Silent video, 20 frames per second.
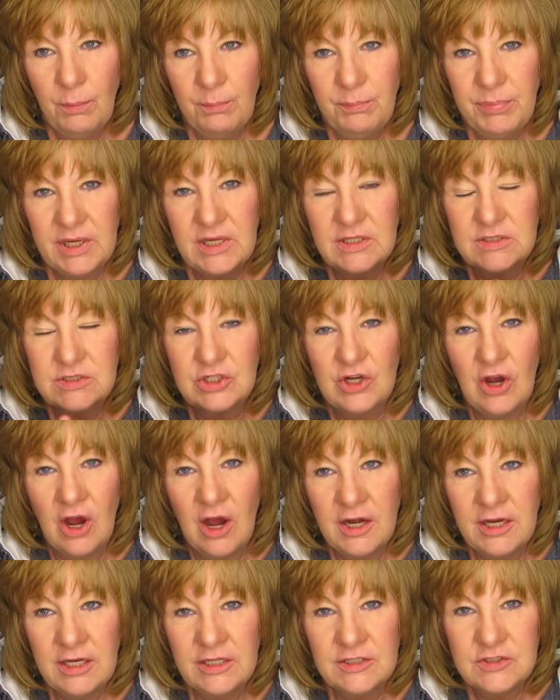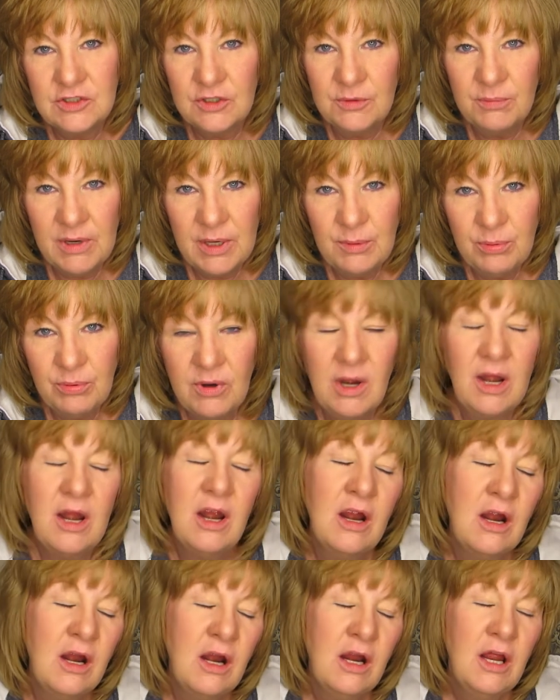because God answered my
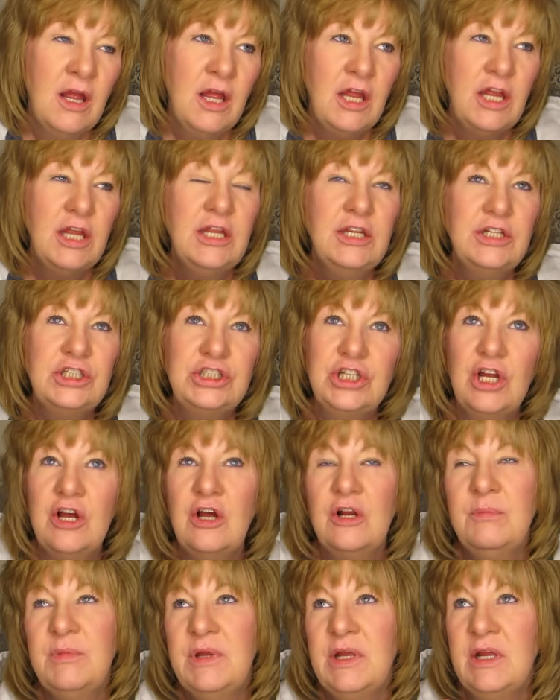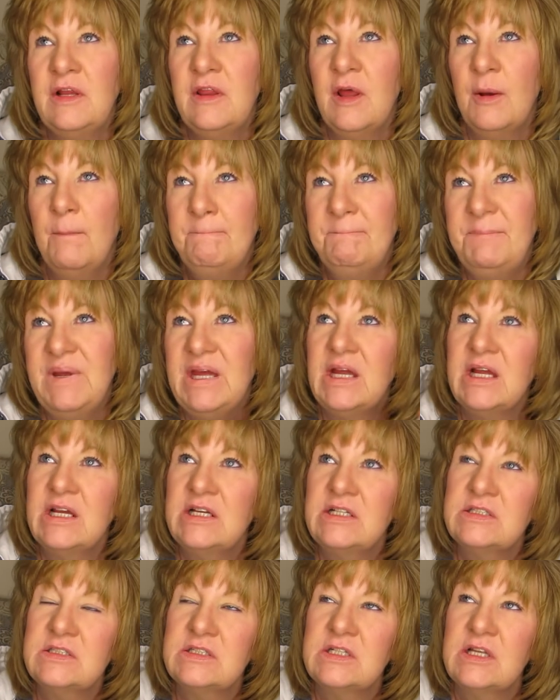prayer. He showed me the
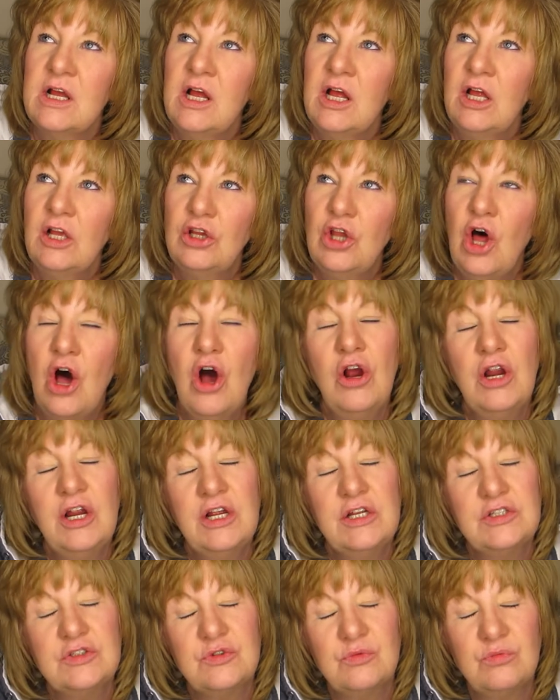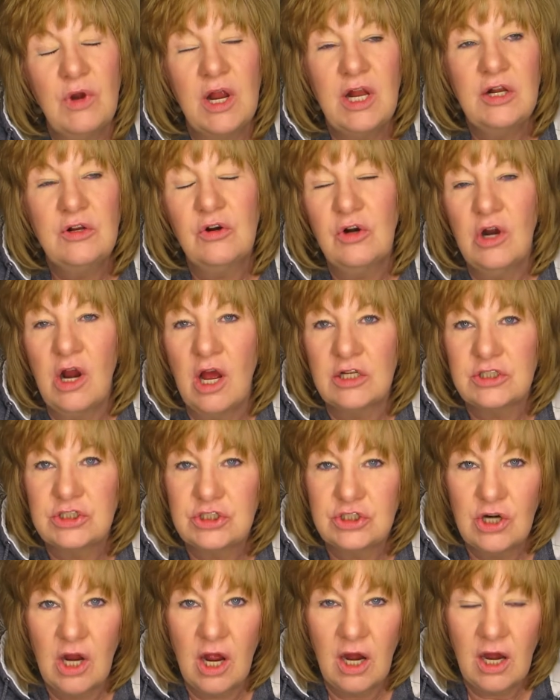biggest, longest Red Cross
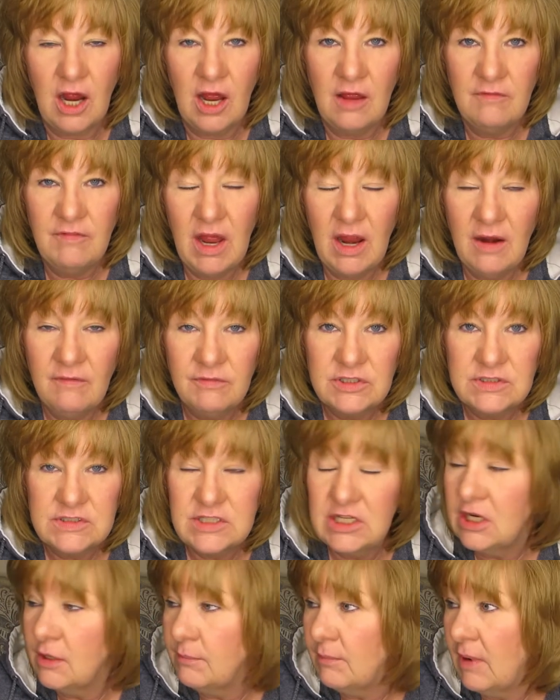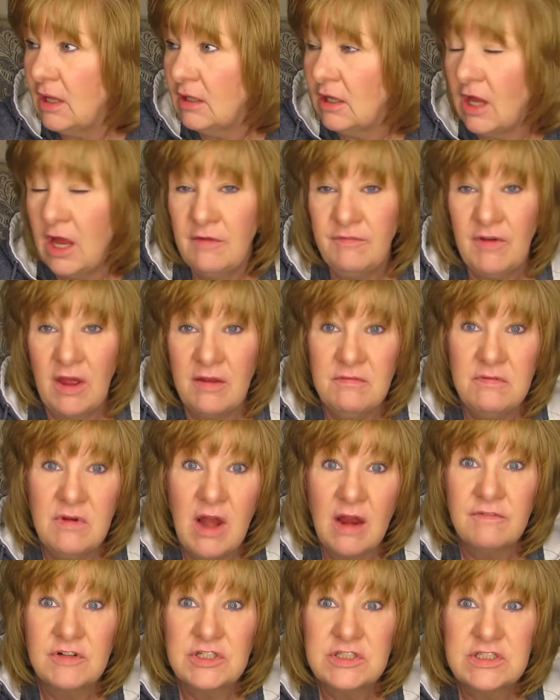truck I've ever seen in my life. I've
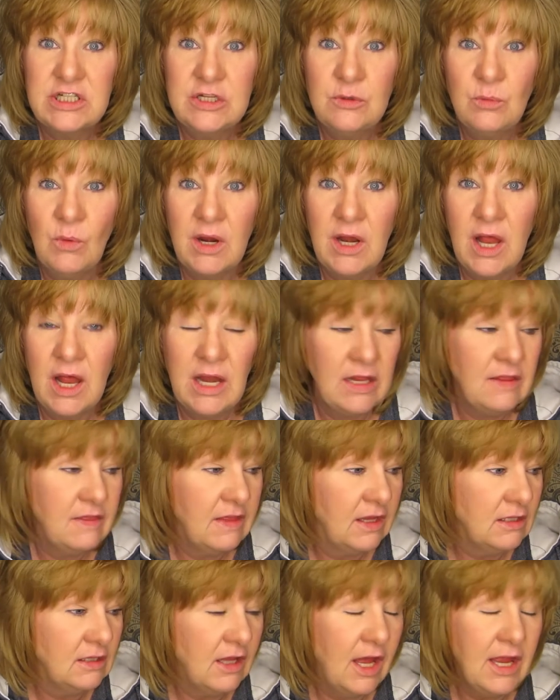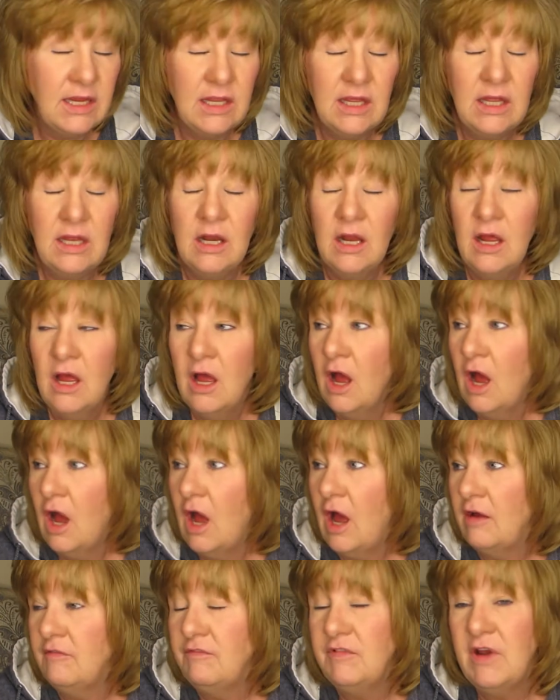never seen one anything like it.
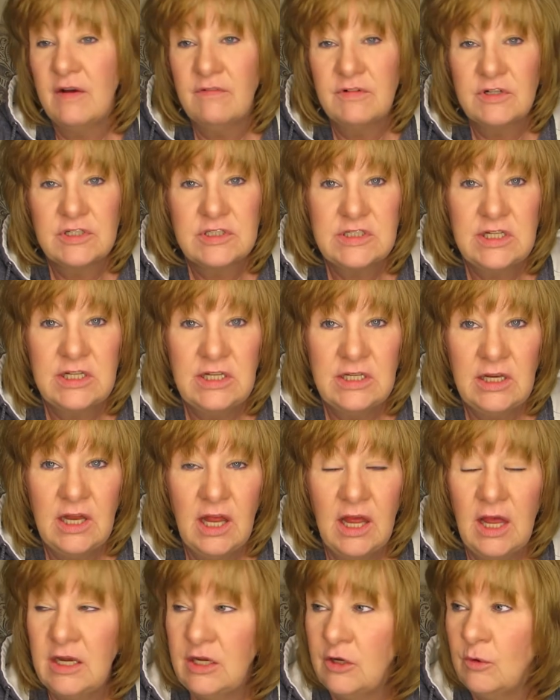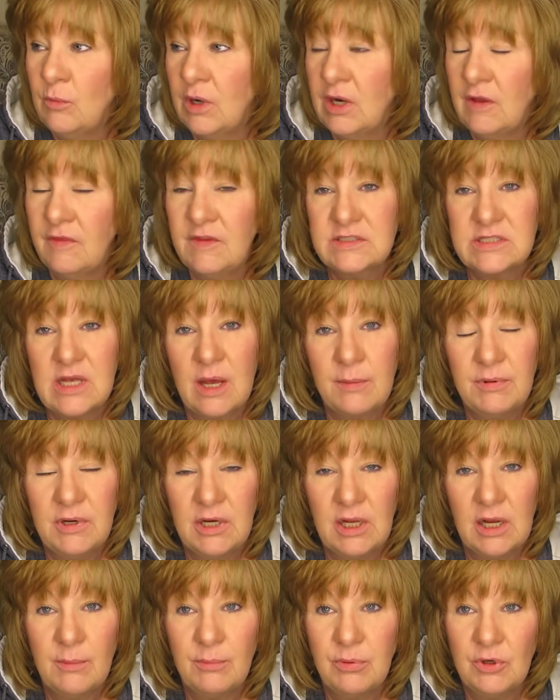I've never seen anyone. This happened
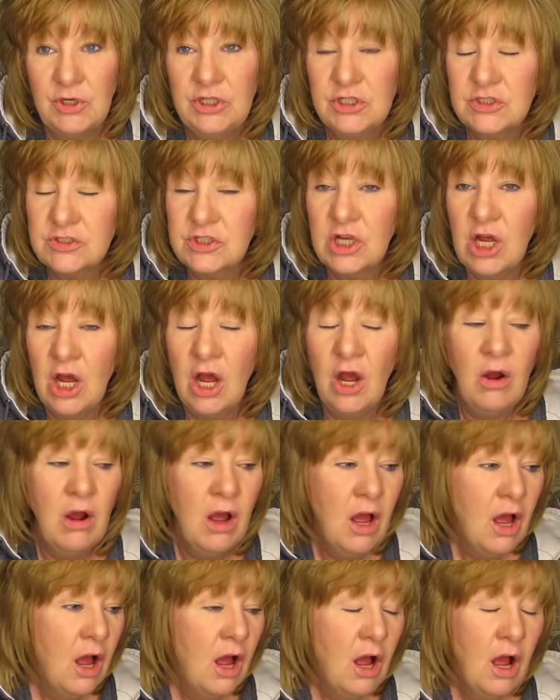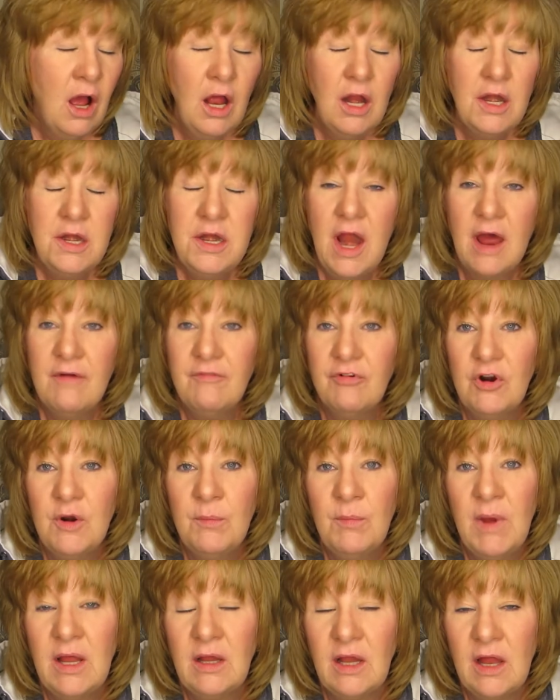a couple years ago. Never
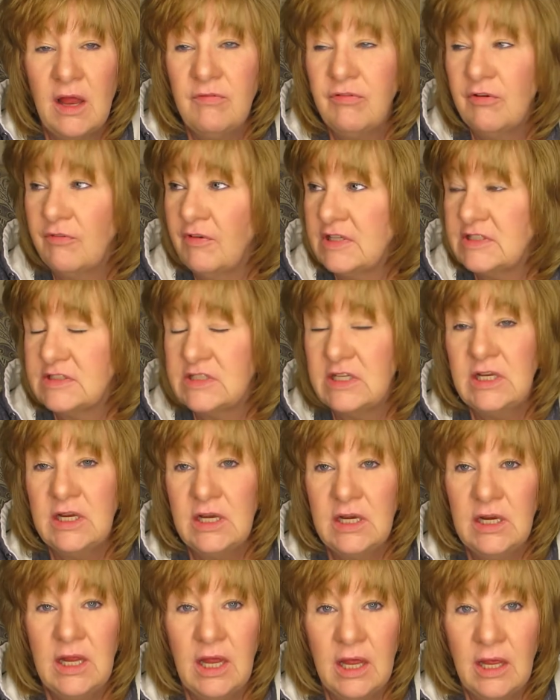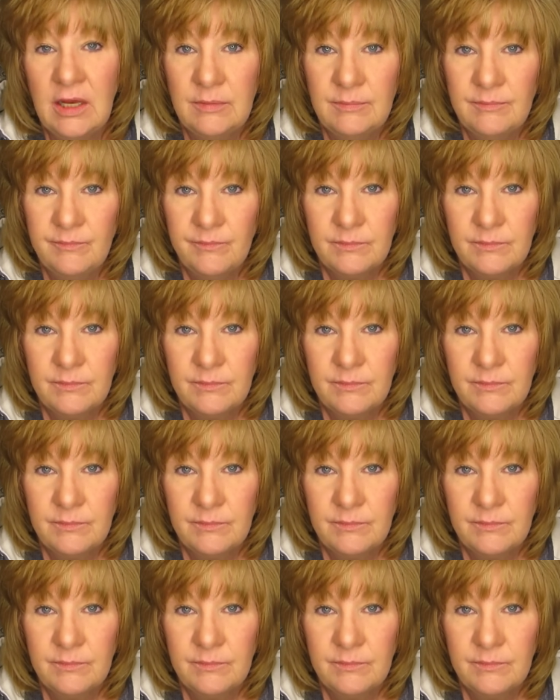in my life have I seen it again.